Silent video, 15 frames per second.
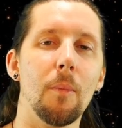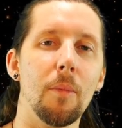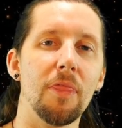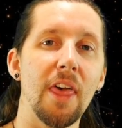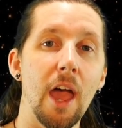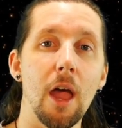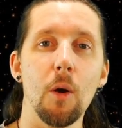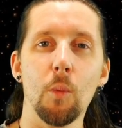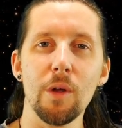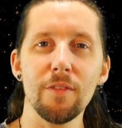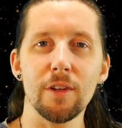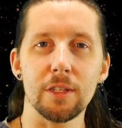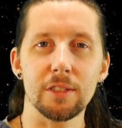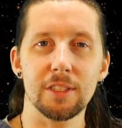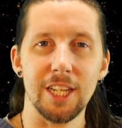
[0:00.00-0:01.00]
that are with
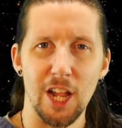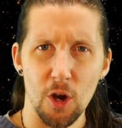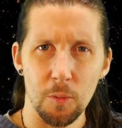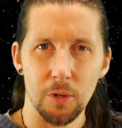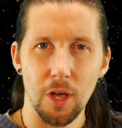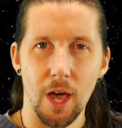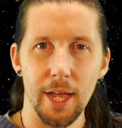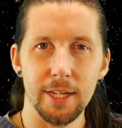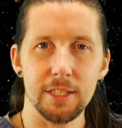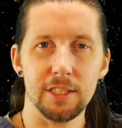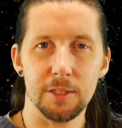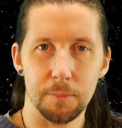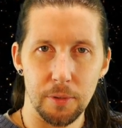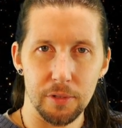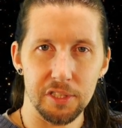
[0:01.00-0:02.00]
us to help guide us
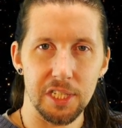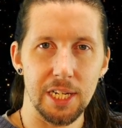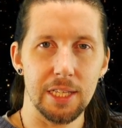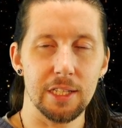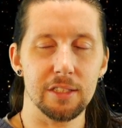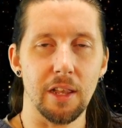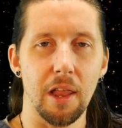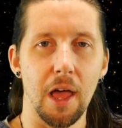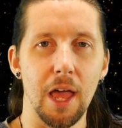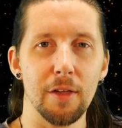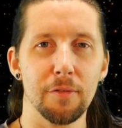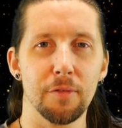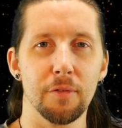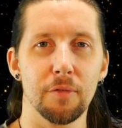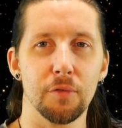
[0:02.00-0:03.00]
spiritually in this
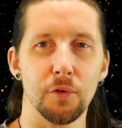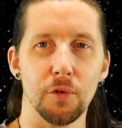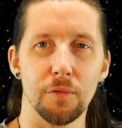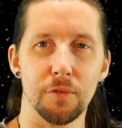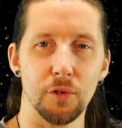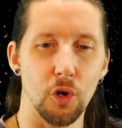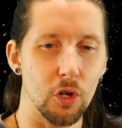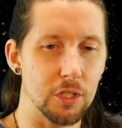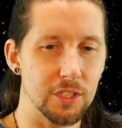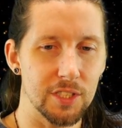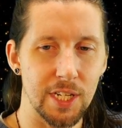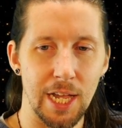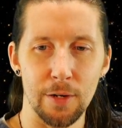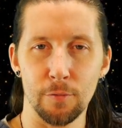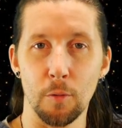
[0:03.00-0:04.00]
life, for
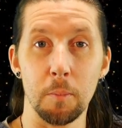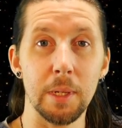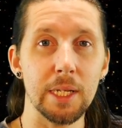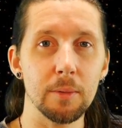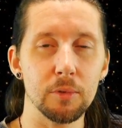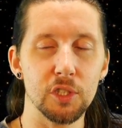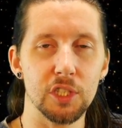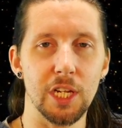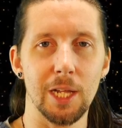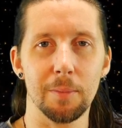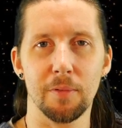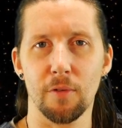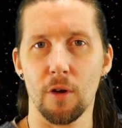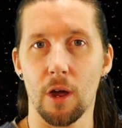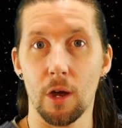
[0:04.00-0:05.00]
contact, for mediumship,
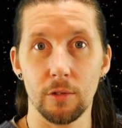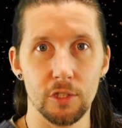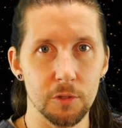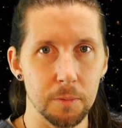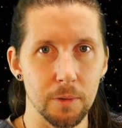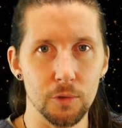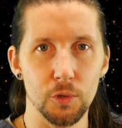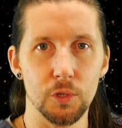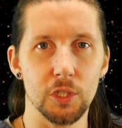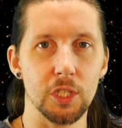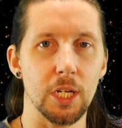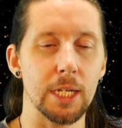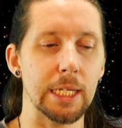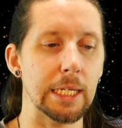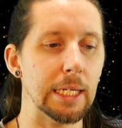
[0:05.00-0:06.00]
for our own spiritual
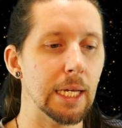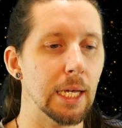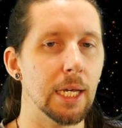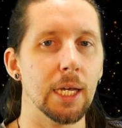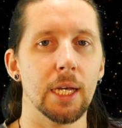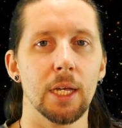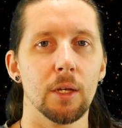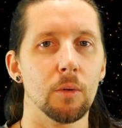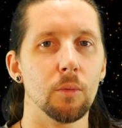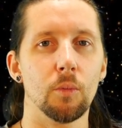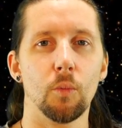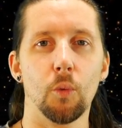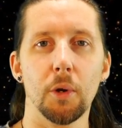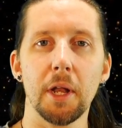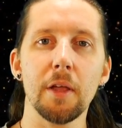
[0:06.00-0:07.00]
journey.
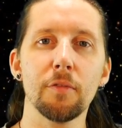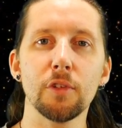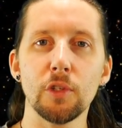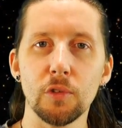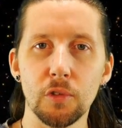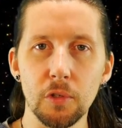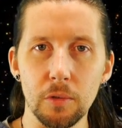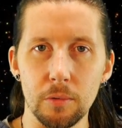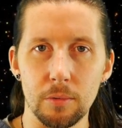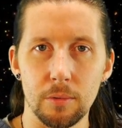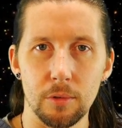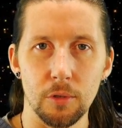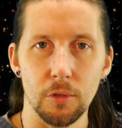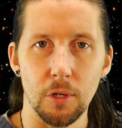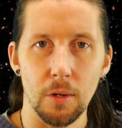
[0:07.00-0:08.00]
Whatever you do,
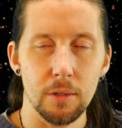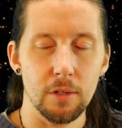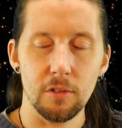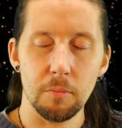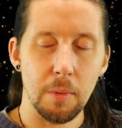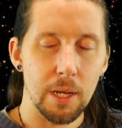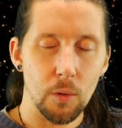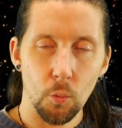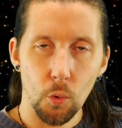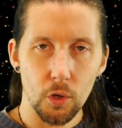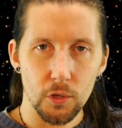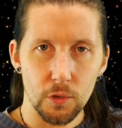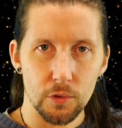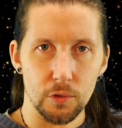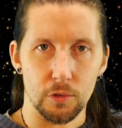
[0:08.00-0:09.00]
you know, it doesn't matter
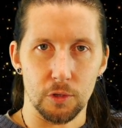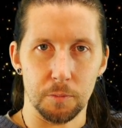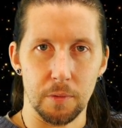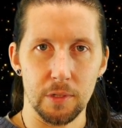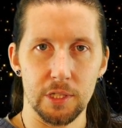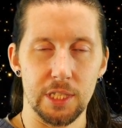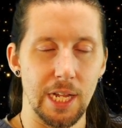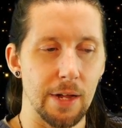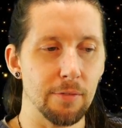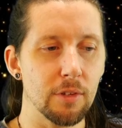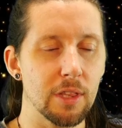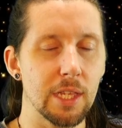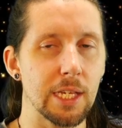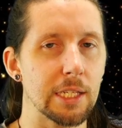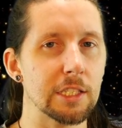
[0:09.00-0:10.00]
what you do spiritually,
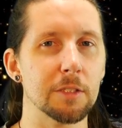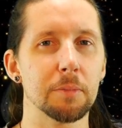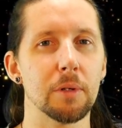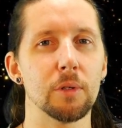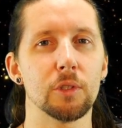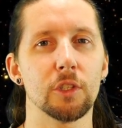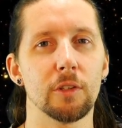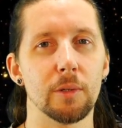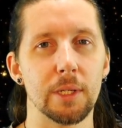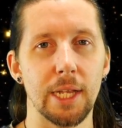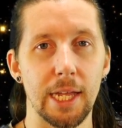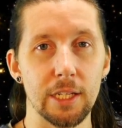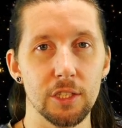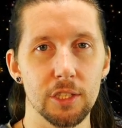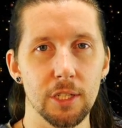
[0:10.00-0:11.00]
everything is spiritual in
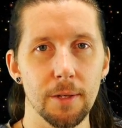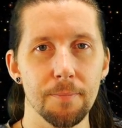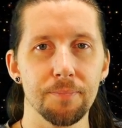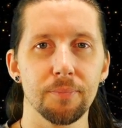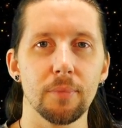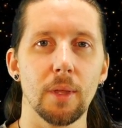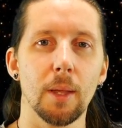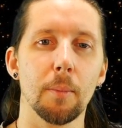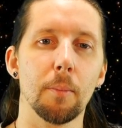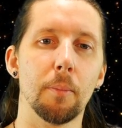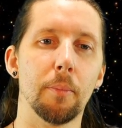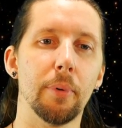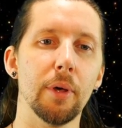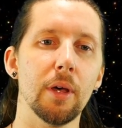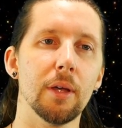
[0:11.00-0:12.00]
nature,
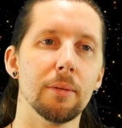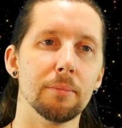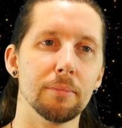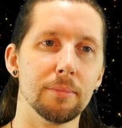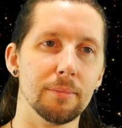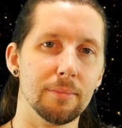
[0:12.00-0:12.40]
but